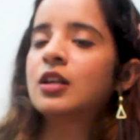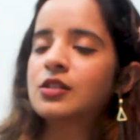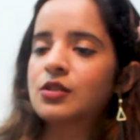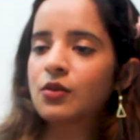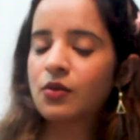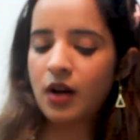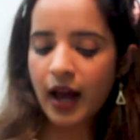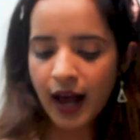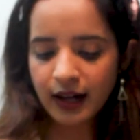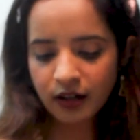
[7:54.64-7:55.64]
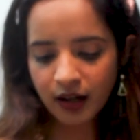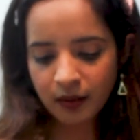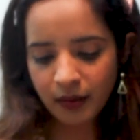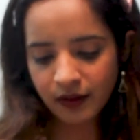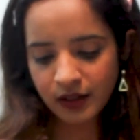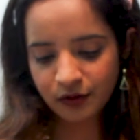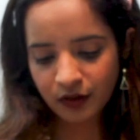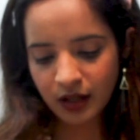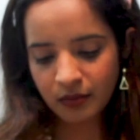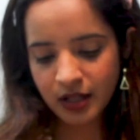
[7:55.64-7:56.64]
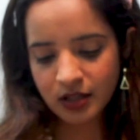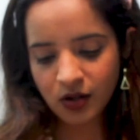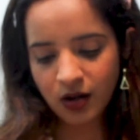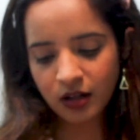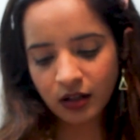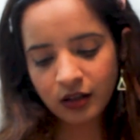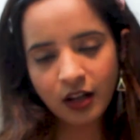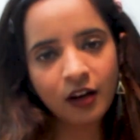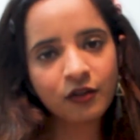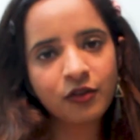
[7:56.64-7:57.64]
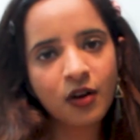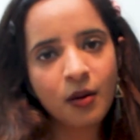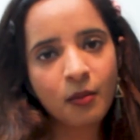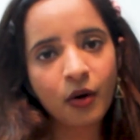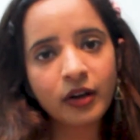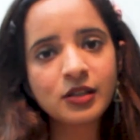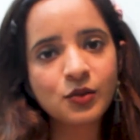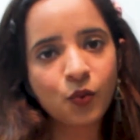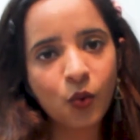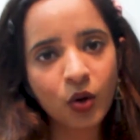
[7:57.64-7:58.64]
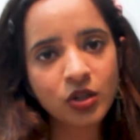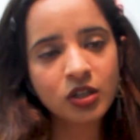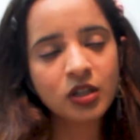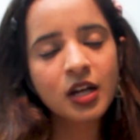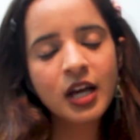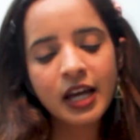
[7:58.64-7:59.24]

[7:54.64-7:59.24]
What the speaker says: So I highly recommend this film. It's called Her Love Boils Water.